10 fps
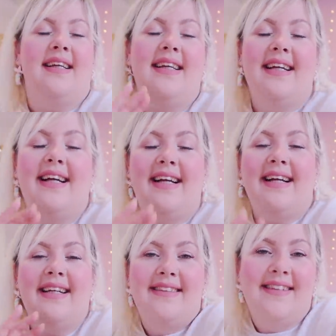
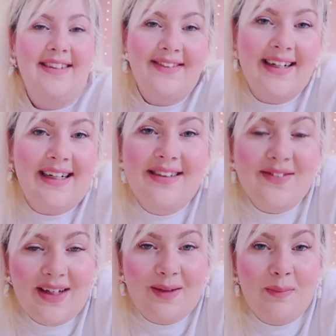yay to you guys
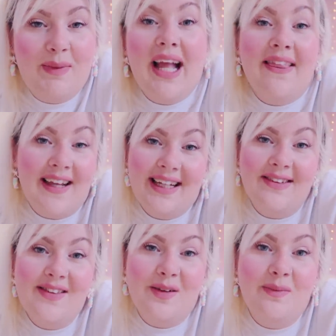for helping me, and thank
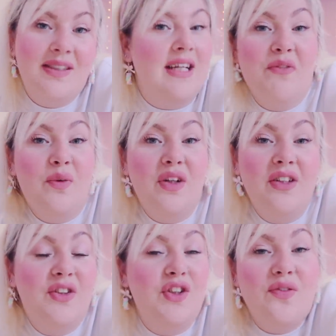you so much everyone
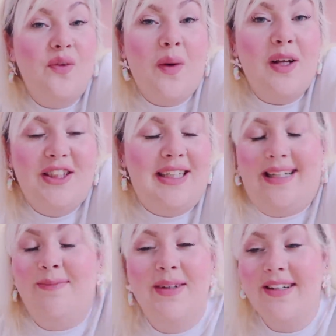who, just for
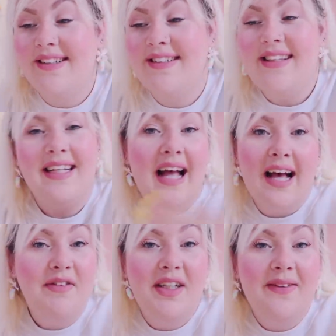watching, because
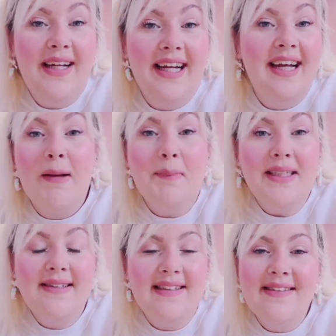having you here and
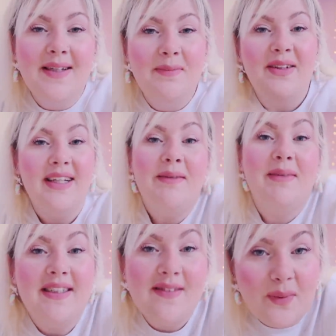building this community
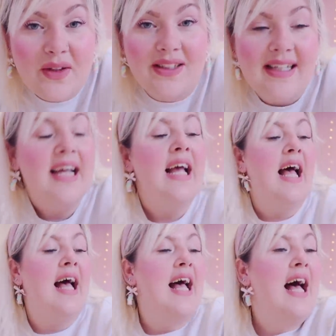means the world.
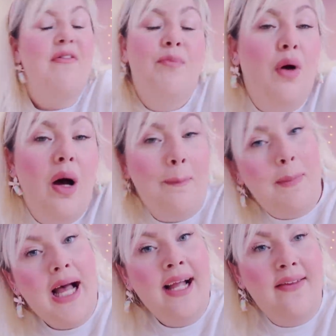I've brought
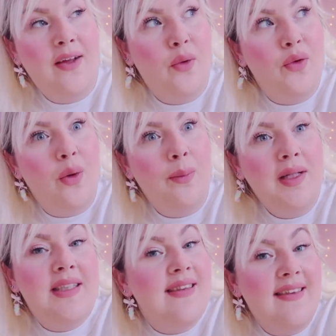back the
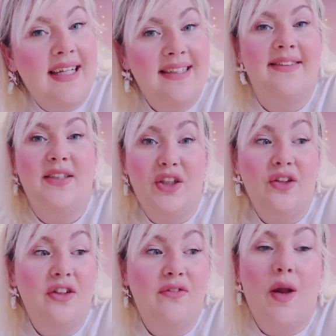unopenings at the end of the
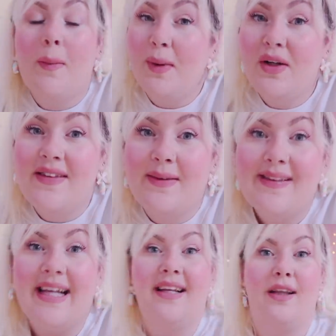studio vlog because I was
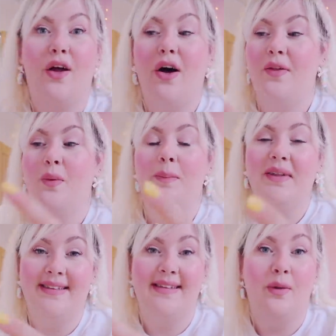getting a lot and they were
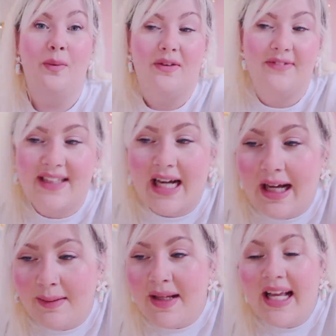building up over
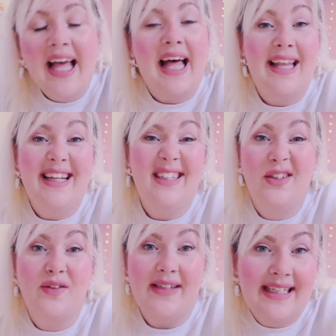time, and I think it's
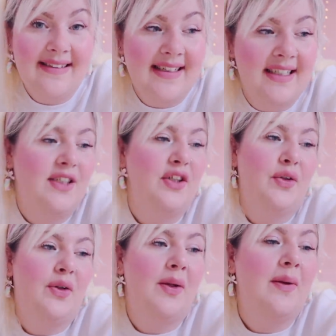just easier to
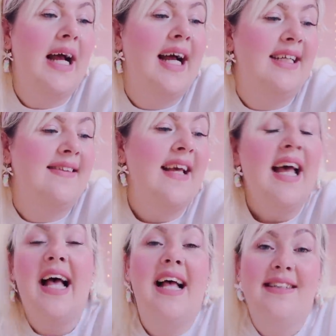show you guys
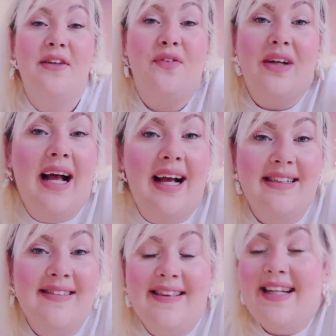different
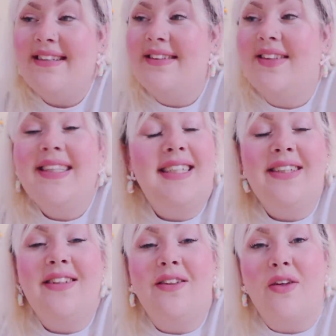artists at the end of the
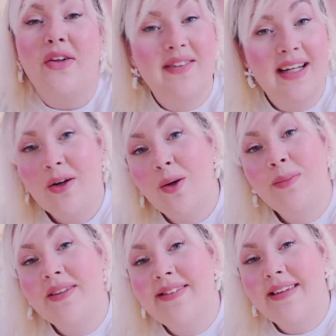studio vlogs, and I
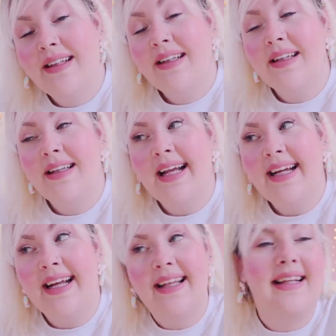hope you still
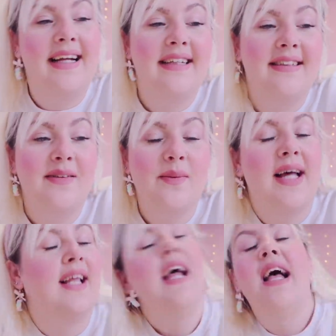like it at the end as
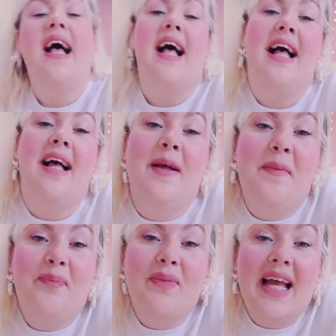well.
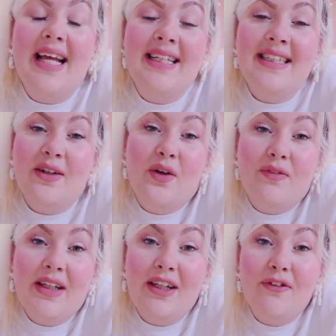And
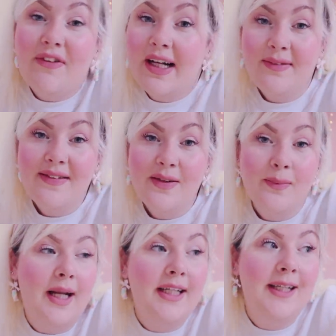hopefully you found
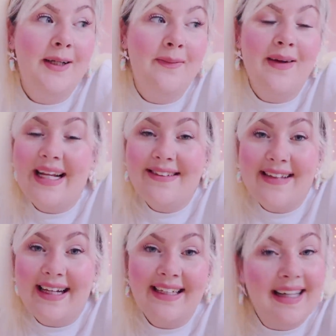some new
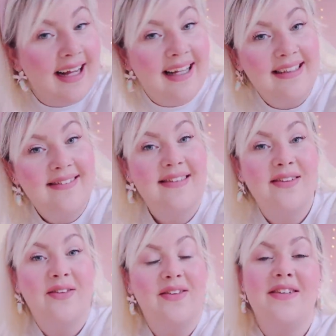exciting artists to
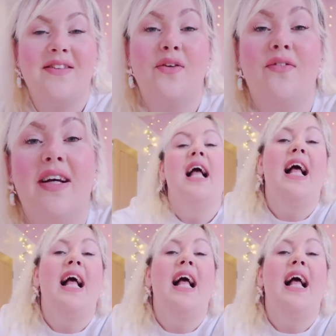go and discover.